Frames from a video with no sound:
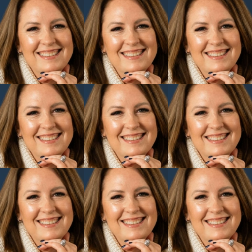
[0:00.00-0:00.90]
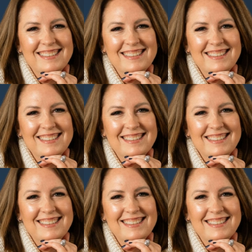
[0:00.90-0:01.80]

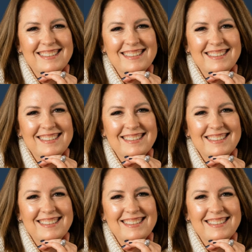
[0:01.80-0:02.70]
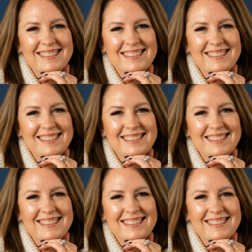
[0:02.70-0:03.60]

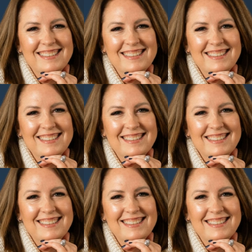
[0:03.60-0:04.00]
[no speech]